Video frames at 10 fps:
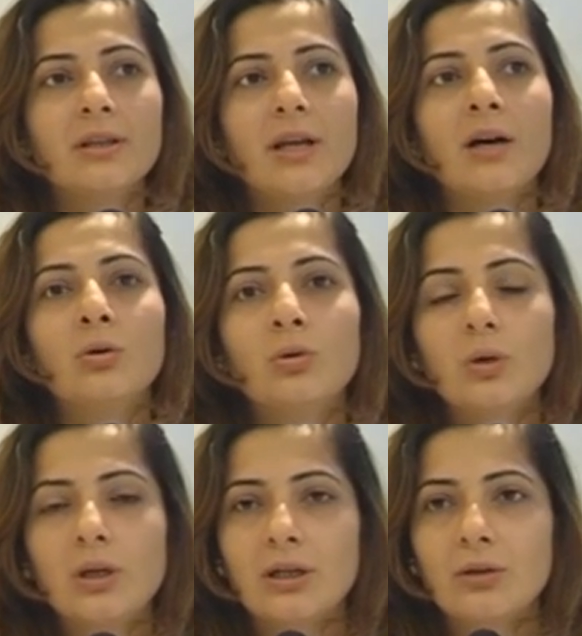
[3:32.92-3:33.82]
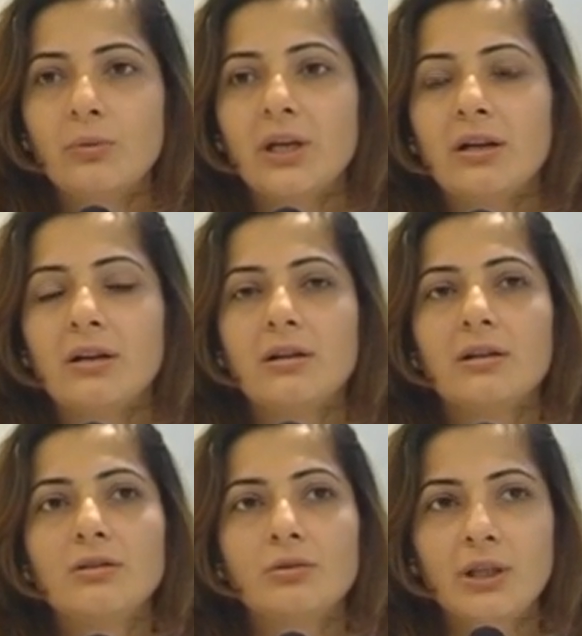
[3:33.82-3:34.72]
Now we
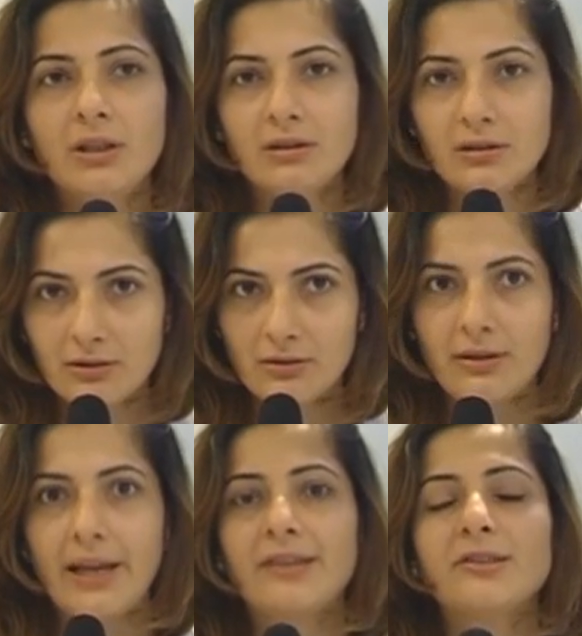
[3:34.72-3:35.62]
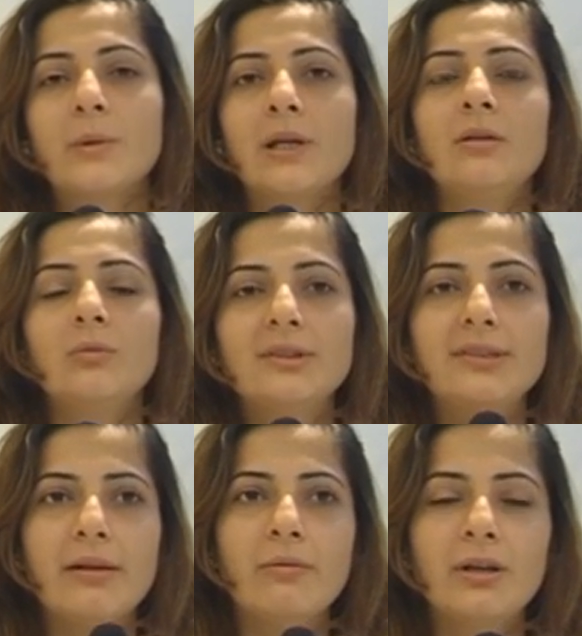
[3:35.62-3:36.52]
are doing the next one with
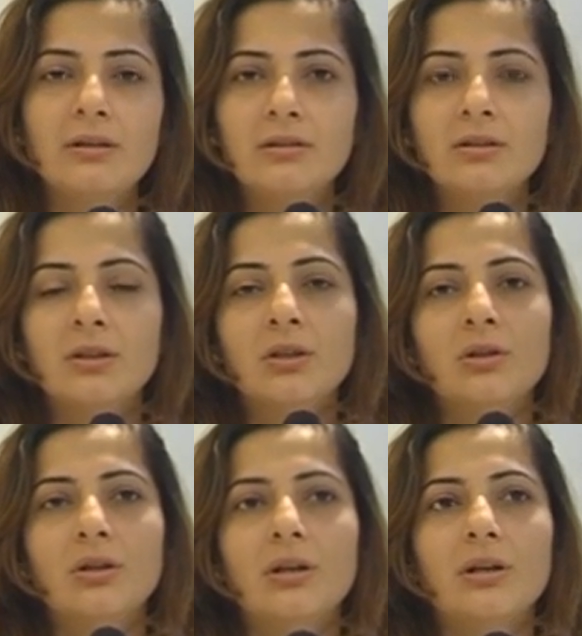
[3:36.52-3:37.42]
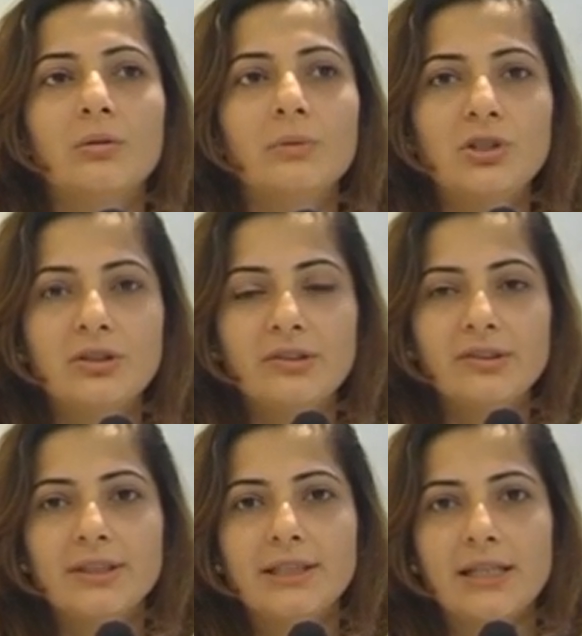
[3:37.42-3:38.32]
Selva, which
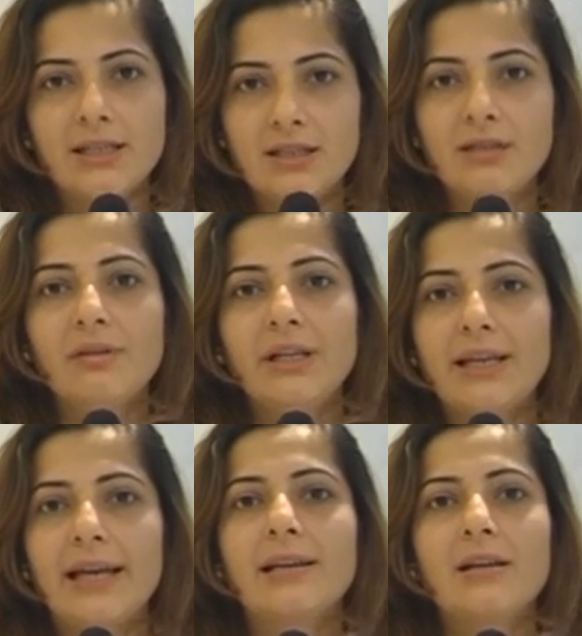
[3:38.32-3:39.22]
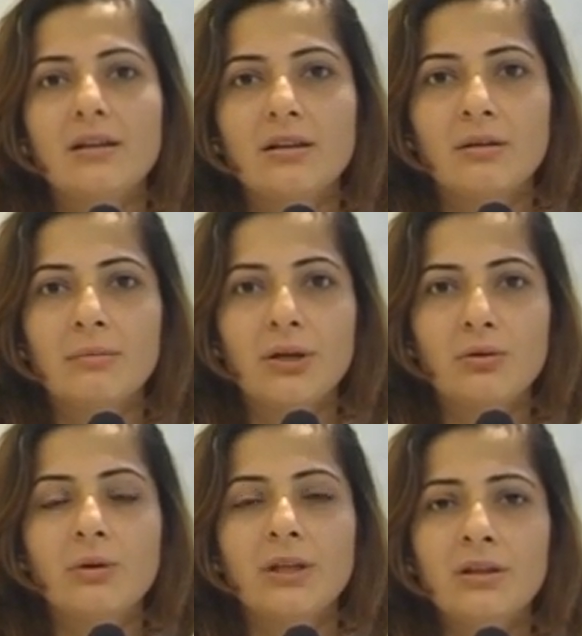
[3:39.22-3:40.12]
is tentatively titled
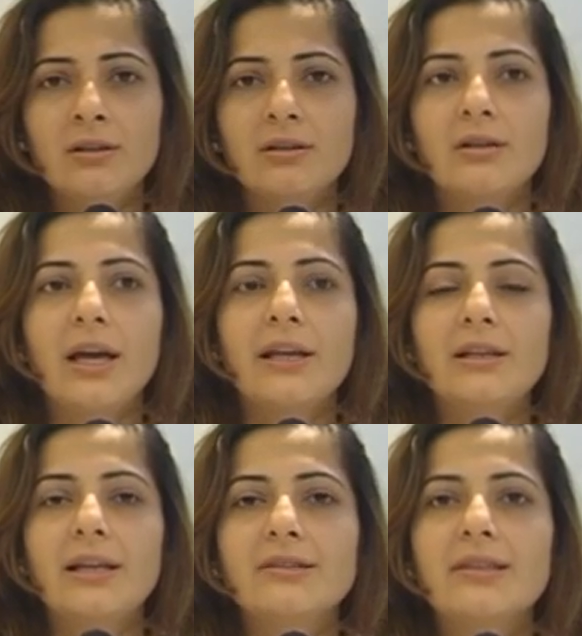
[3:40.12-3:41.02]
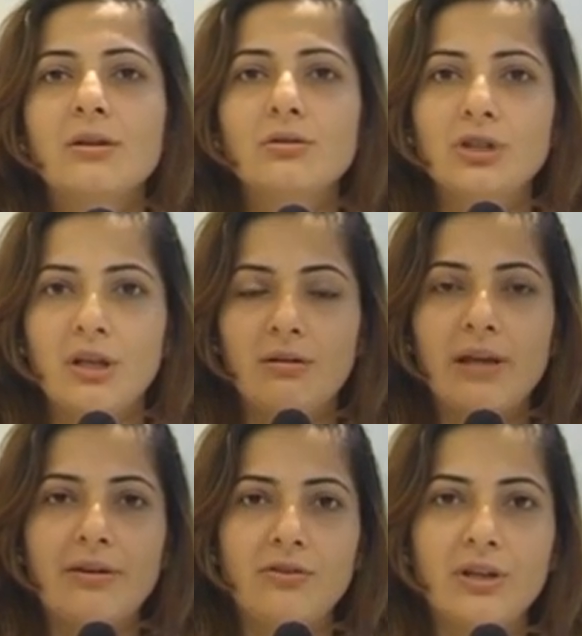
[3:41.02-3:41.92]
Maruvan, and it has Dhanush and
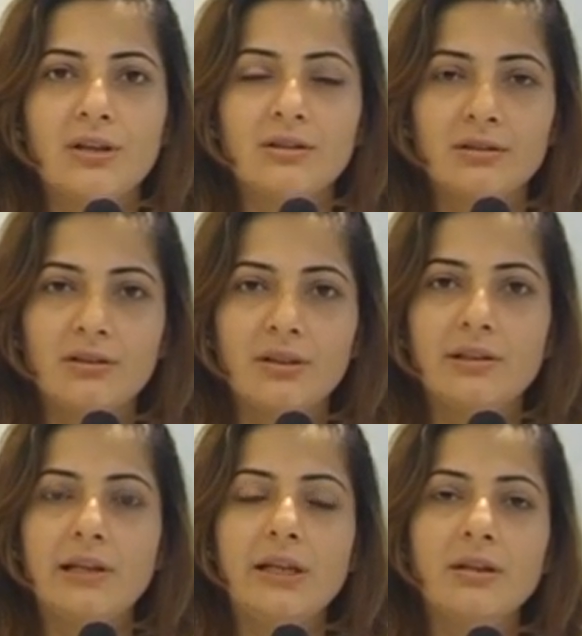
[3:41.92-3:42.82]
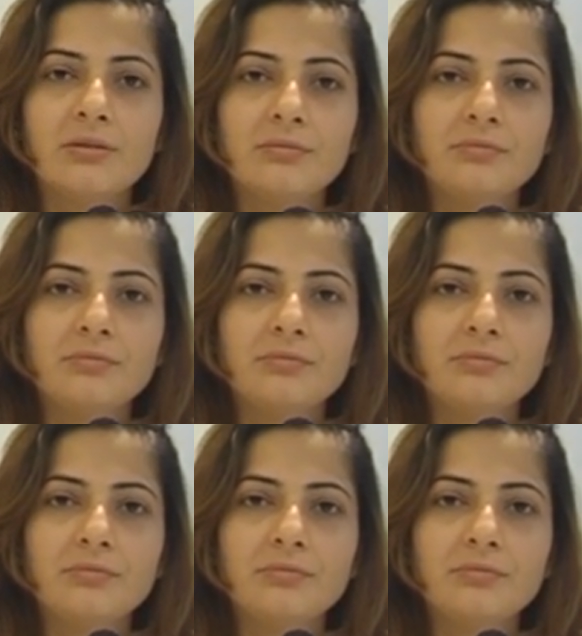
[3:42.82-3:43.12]
Andrea in the lead.